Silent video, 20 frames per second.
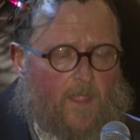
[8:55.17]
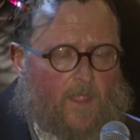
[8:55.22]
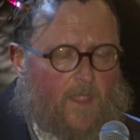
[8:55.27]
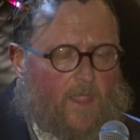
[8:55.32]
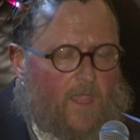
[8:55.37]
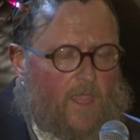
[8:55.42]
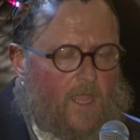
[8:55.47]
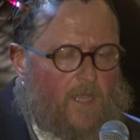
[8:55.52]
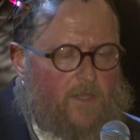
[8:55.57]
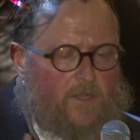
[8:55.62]

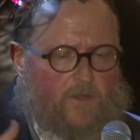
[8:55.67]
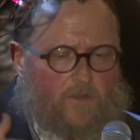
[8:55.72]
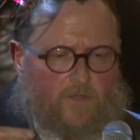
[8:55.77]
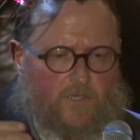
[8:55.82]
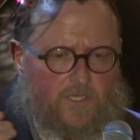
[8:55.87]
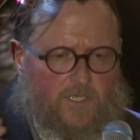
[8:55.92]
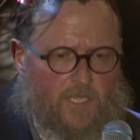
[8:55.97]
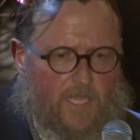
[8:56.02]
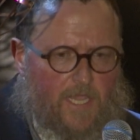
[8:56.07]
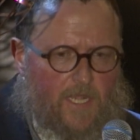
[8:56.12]
and
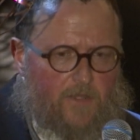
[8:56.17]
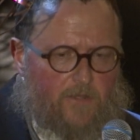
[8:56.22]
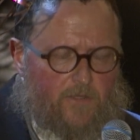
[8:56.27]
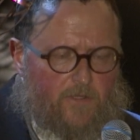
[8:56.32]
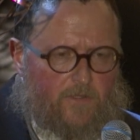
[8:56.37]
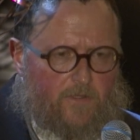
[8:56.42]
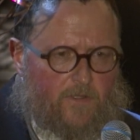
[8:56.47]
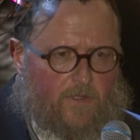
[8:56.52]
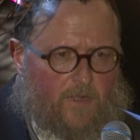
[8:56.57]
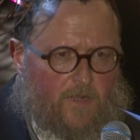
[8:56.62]
years
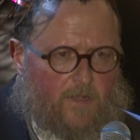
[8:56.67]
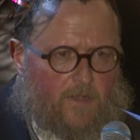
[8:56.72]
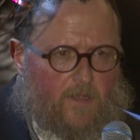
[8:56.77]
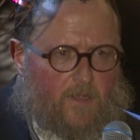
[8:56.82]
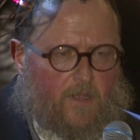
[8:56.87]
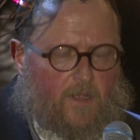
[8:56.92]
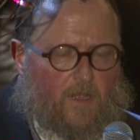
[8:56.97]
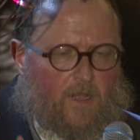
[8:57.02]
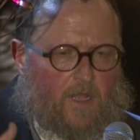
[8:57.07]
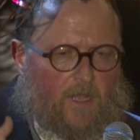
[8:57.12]
later,
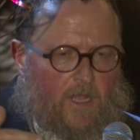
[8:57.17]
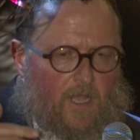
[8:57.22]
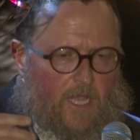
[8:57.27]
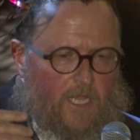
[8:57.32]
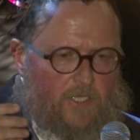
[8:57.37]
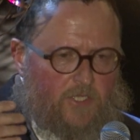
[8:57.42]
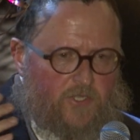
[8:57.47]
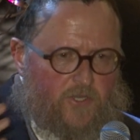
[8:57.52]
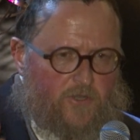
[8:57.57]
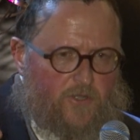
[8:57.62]

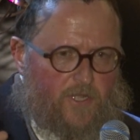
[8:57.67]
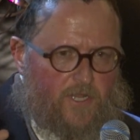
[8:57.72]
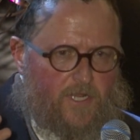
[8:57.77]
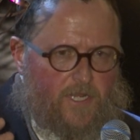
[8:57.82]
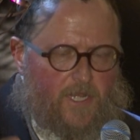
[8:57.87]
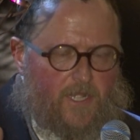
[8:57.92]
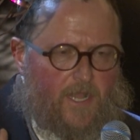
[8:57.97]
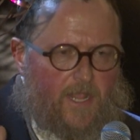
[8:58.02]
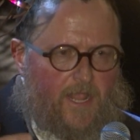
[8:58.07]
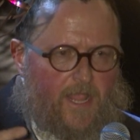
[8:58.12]
I journeyed
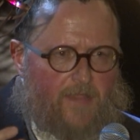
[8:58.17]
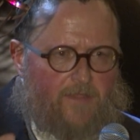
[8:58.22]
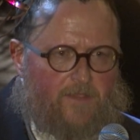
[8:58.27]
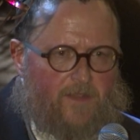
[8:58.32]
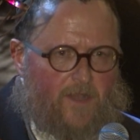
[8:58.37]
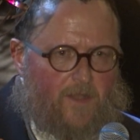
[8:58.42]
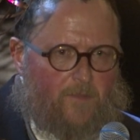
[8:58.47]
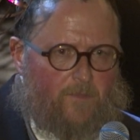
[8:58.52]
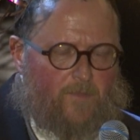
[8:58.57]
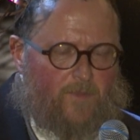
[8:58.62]
and I
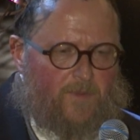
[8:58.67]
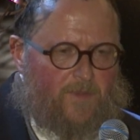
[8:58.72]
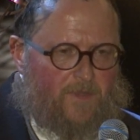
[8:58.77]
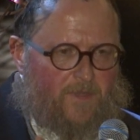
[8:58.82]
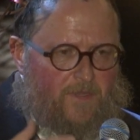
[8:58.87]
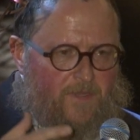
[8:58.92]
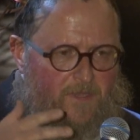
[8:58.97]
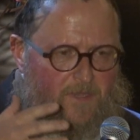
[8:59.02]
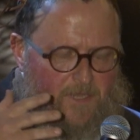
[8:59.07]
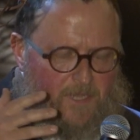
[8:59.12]
ended up
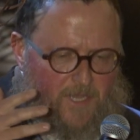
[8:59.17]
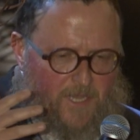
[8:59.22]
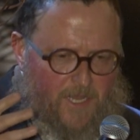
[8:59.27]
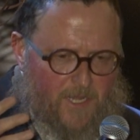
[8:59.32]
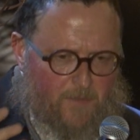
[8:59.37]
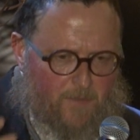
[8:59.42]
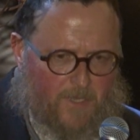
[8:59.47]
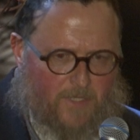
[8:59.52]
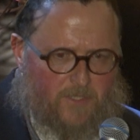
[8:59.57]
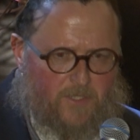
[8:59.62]

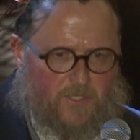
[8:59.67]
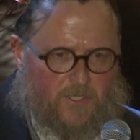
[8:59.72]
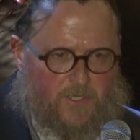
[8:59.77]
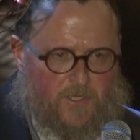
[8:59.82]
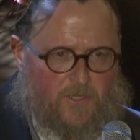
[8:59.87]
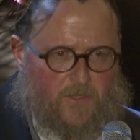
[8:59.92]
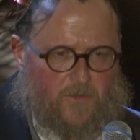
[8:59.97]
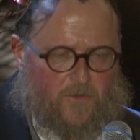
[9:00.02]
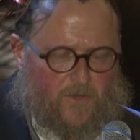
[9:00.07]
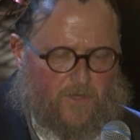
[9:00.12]
in Monsey,
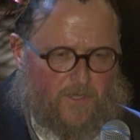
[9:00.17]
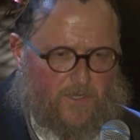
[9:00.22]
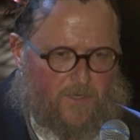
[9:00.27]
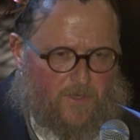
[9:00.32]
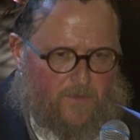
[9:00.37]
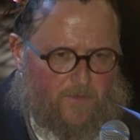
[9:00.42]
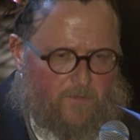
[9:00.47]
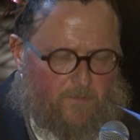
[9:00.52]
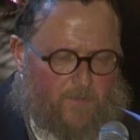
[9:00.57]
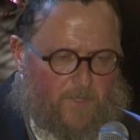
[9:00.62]
New York,
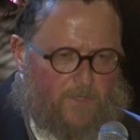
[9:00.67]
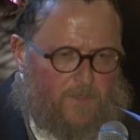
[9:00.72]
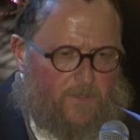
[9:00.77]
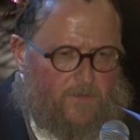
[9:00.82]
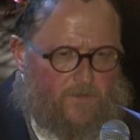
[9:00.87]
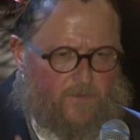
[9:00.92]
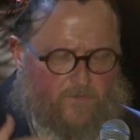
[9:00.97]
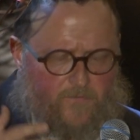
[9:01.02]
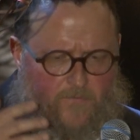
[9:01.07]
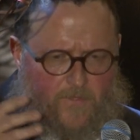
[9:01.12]
built
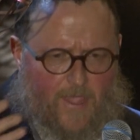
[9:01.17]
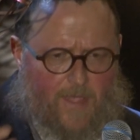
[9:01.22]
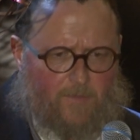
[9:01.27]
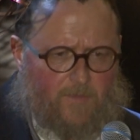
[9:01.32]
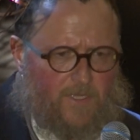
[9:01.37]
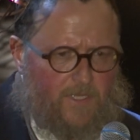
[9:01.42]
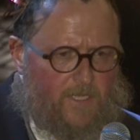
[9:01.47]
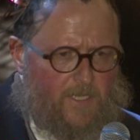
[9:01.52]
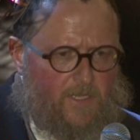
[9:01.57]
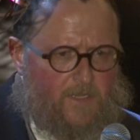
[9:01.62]
a new
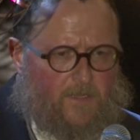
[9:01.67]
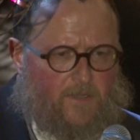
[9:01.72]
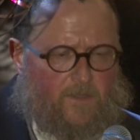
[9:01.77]
family,